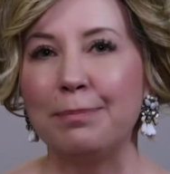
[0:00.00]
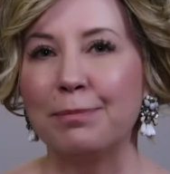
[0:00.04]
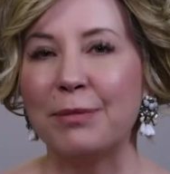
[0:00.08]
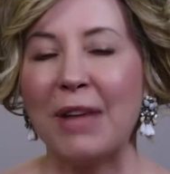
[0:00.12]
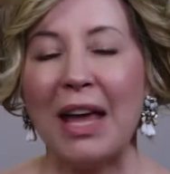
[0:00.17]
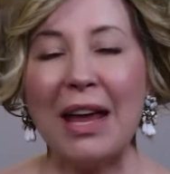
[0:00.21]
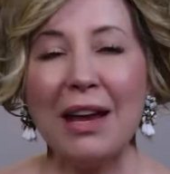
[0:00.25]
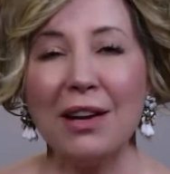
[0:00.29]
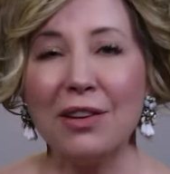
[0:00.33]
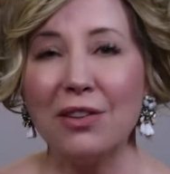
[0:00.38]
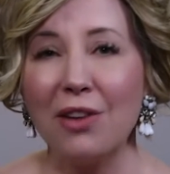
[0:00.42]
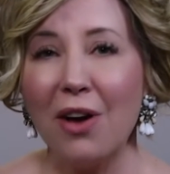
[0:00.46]

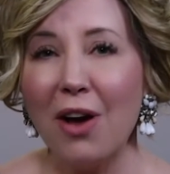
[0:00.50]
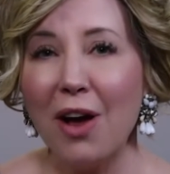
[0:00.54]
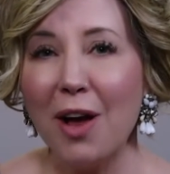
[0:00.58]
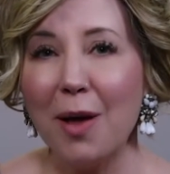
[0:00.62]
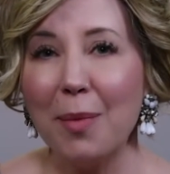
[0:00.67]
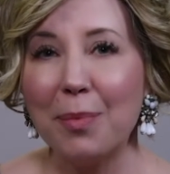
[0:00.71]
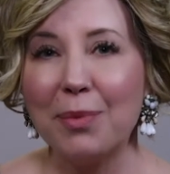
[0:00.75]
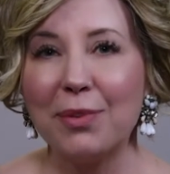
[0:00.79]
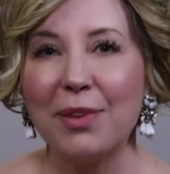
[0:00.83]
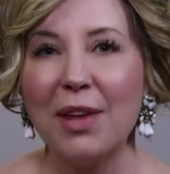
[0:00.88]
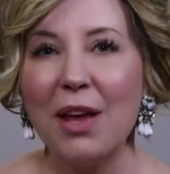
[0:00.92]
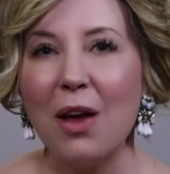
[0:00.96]
tank
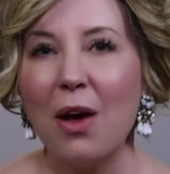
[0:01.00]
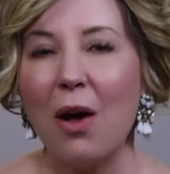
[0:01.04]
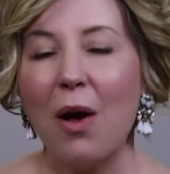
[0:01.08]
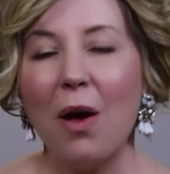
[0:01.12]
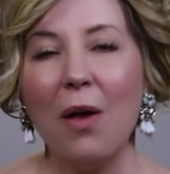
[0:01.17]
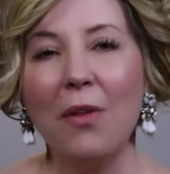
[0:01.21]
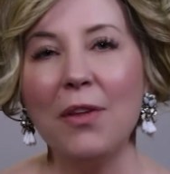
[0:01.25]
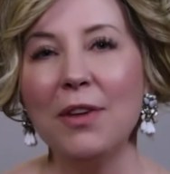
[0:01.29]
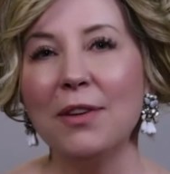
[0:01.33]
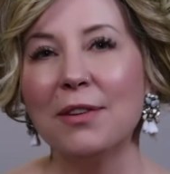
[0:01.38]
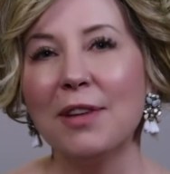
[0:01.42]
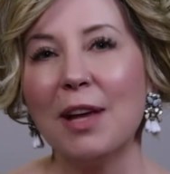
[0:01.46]
tops,
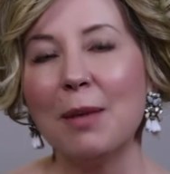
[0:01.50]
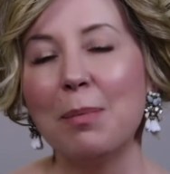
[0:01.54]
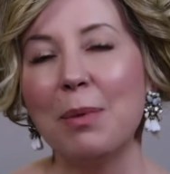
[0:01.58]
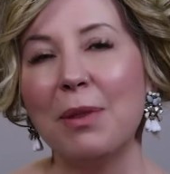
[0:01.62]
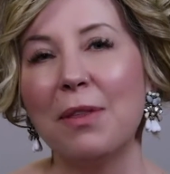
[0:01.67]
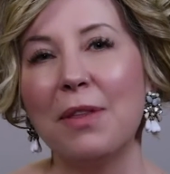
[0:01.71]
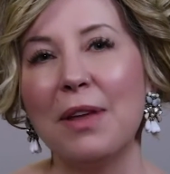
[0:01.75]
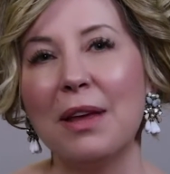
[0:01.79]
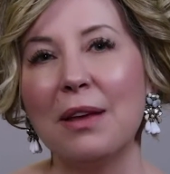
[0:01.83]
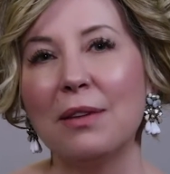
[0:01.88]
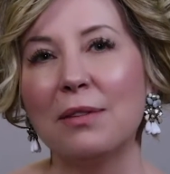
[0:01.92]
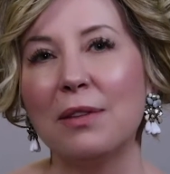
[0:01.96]
all these type
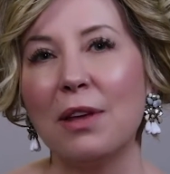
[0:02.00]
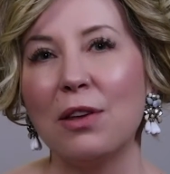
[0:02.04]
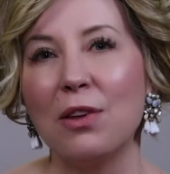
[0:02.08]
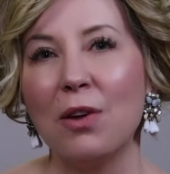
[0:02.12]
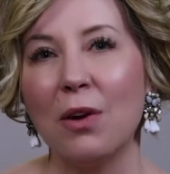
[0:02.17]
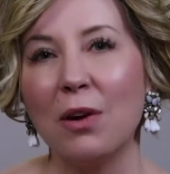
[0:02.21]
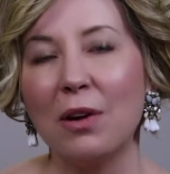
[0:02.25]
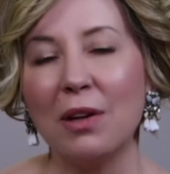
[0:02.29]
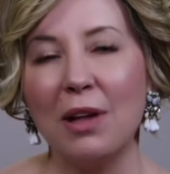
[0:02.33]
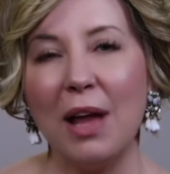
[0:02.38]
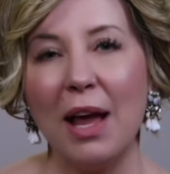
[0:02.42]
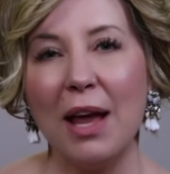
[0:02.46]
of things that
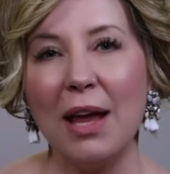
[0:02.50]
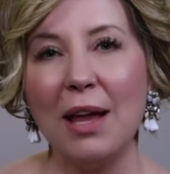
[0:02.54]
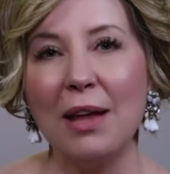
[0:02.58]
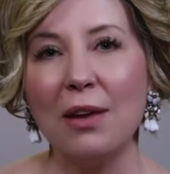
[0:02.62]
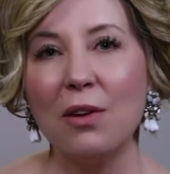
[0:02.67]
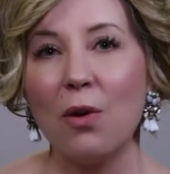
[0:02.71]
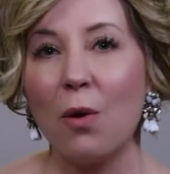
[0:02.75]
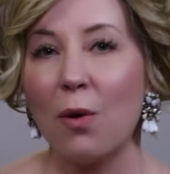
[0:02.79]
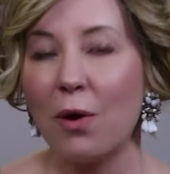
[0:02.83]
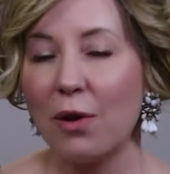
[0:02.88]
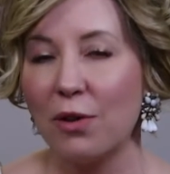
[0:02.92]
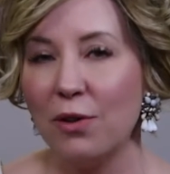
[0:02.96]
your
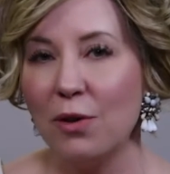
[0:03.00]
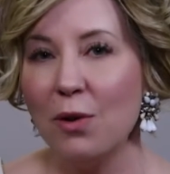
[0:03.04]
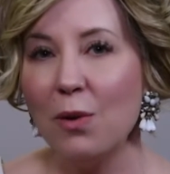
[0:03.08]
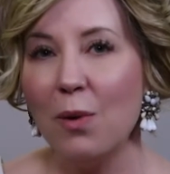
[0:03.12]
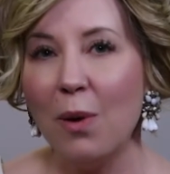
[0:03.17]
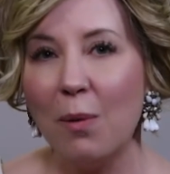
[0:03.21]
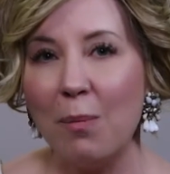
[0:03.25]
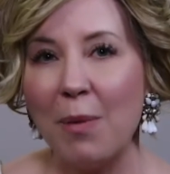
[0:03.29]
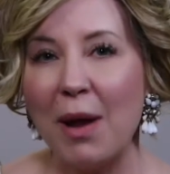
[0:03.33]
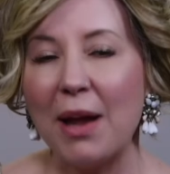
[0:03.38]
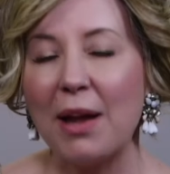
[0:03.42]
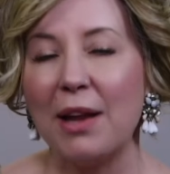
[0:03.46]
client or
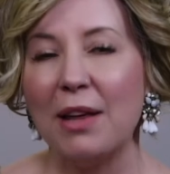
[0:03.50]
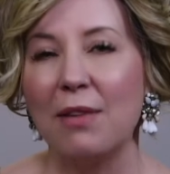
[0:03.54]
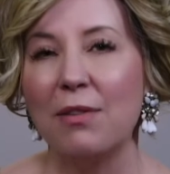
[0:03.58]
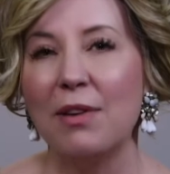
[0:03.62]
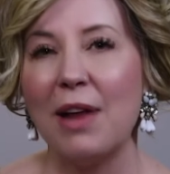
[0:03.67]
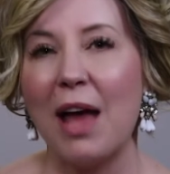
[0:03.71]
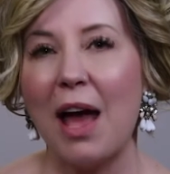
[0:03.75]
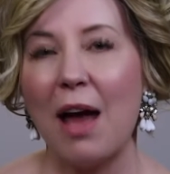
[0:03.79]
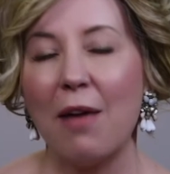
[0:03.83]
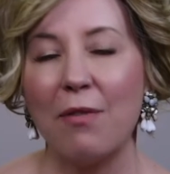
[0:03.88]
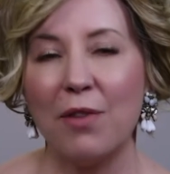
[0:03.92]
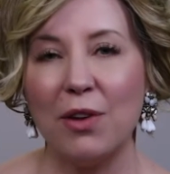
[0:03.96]
you might
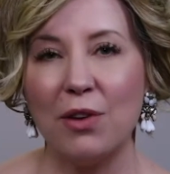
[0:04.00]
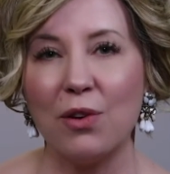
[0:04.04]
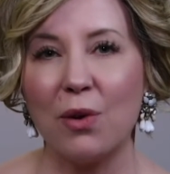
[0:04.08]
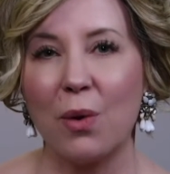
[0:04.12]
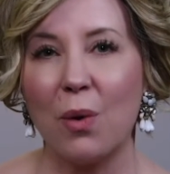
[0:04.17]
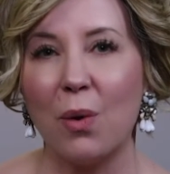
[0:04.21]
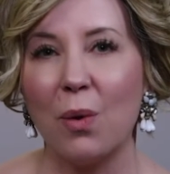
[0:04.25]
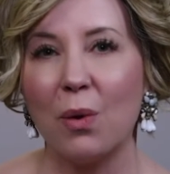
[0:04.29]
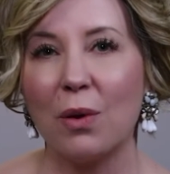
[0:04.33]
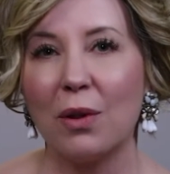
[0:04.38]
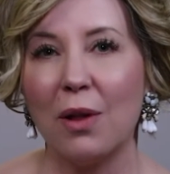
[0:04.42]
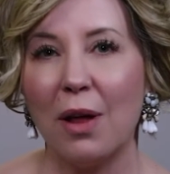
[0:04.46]
even have in
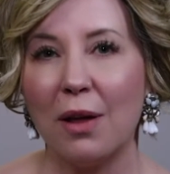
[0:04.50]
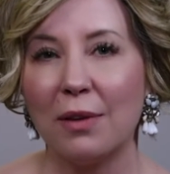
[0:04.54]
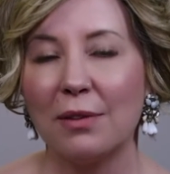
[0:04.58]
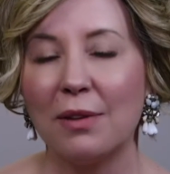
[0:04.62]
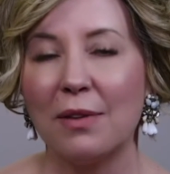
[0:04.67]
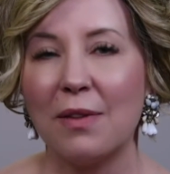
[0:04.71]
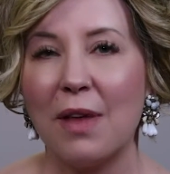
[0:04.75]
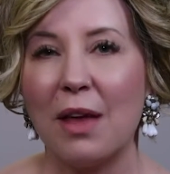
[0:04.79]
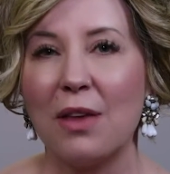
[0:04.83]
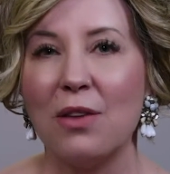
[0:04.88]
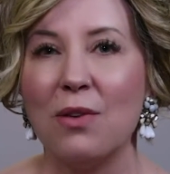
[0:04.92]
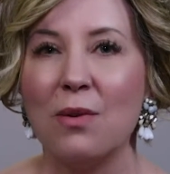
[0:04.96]
your own
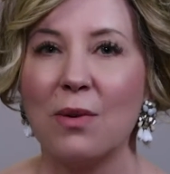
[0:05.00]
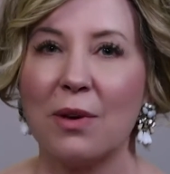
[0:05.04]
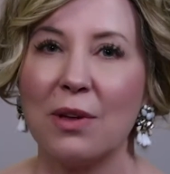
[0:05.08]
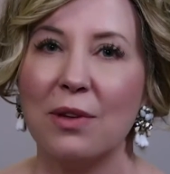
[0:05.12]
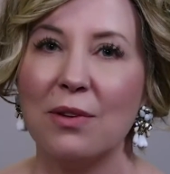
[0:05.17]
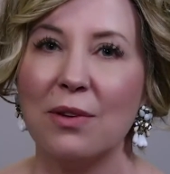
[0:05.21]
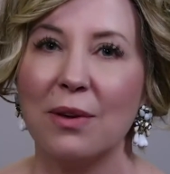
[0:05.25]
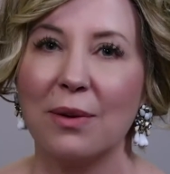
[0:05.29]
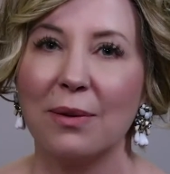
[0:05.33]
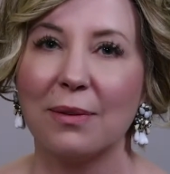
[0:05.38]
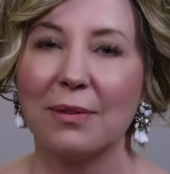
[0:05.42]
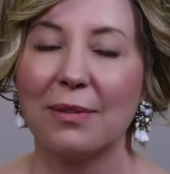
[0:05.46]
closet that you
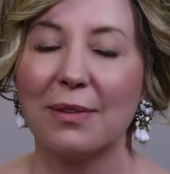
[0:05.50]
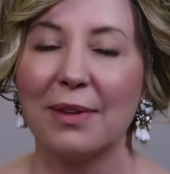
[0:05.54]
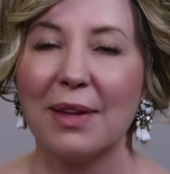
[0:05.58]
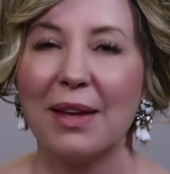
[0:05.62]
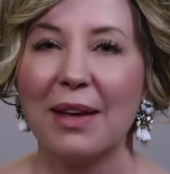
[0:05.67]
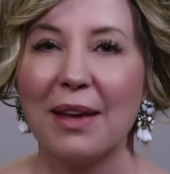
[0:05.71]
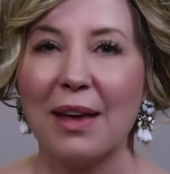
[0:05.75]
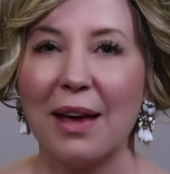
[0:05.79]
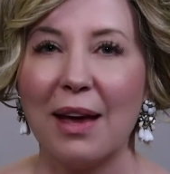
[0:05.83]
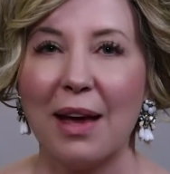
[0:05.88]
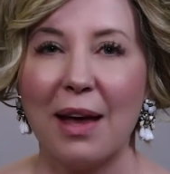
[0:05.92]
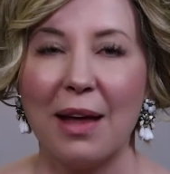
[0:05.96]
can use.
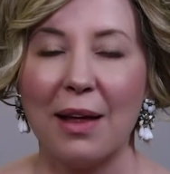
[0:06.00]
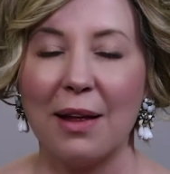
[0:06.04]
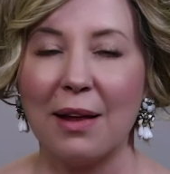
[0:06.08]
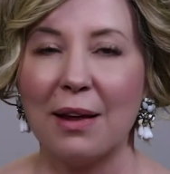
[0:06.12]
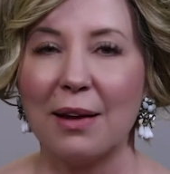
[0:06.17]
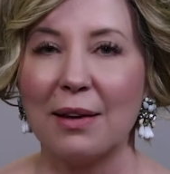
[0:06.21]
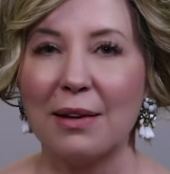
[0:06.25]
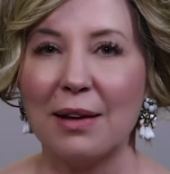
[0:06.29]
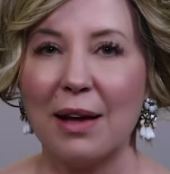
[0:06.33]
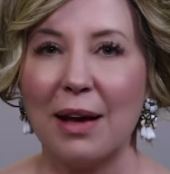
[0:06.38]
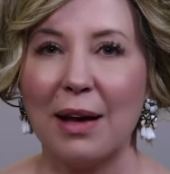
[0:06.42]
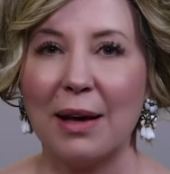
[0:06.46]

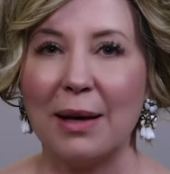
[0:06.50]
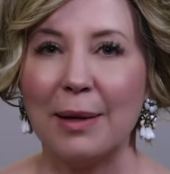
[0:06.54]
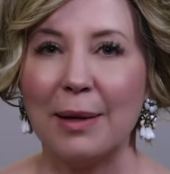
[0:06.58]
And